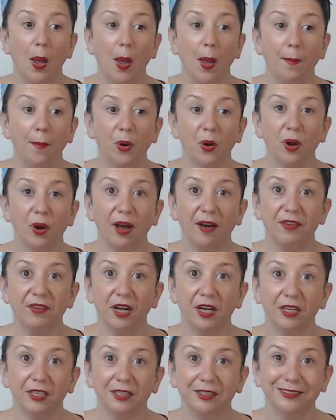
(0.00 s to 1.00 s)
book cover.
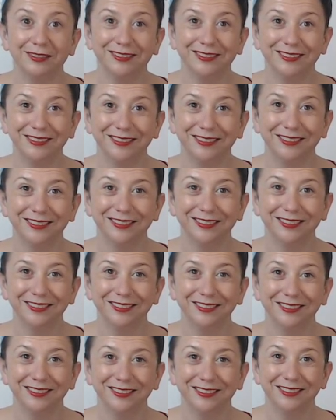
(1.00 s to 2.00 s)

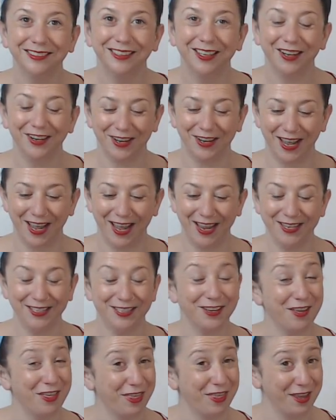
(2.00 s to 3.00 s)
Okay,
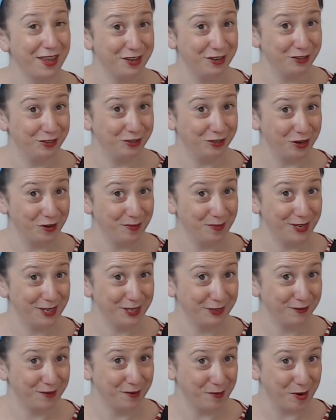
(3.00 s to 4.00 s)
so thank you so much
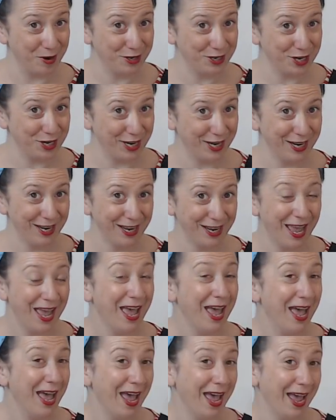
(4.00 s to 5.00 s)
for watching.
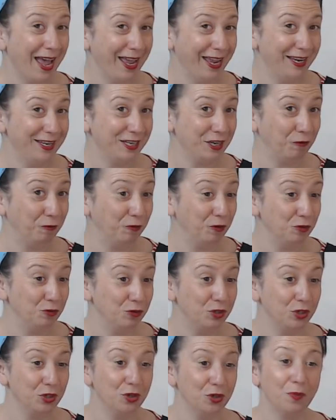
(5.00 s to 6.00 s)
And if you
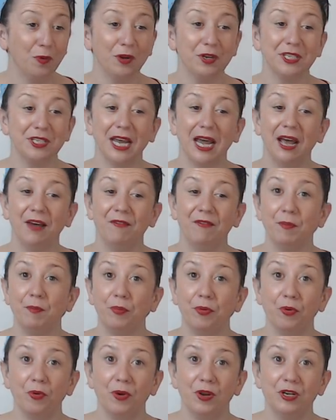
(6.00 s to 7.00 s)
do want to have
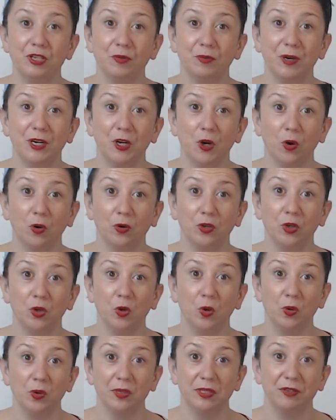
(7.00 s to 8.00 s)
embroidery on
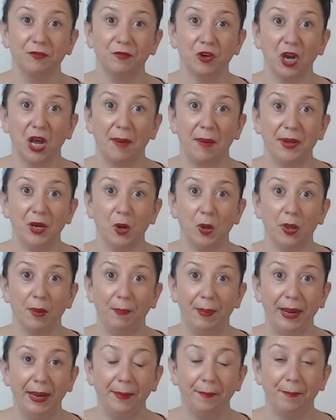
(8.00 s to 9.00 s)
yours, if you're coming on the
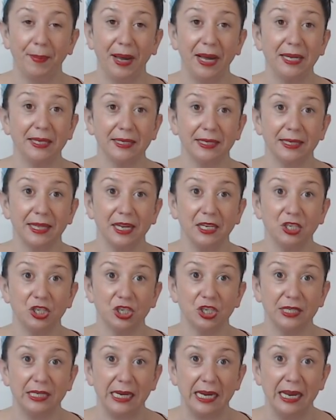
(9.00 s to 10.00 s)
pink bus, then
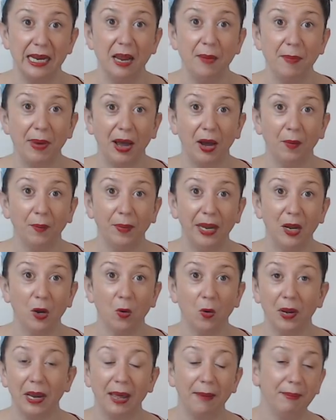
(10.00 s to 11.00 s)
just email me
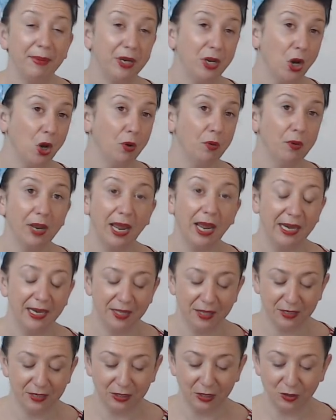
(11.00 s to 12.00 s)
or let me know on any of
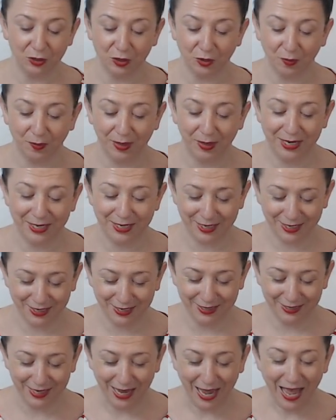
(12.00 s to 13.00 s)
the social
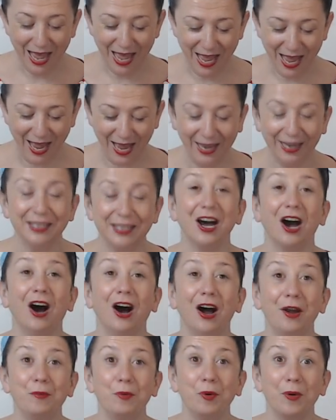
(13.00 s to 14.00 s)
medias and
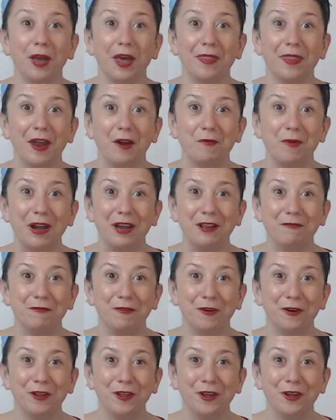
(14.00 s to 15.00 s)
I will get that ready
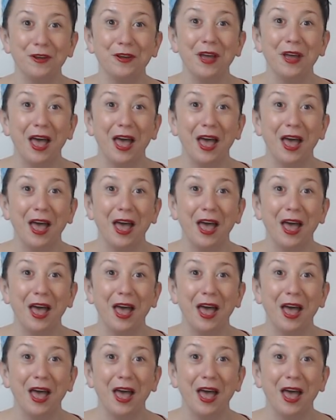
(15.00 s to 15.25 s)
for you.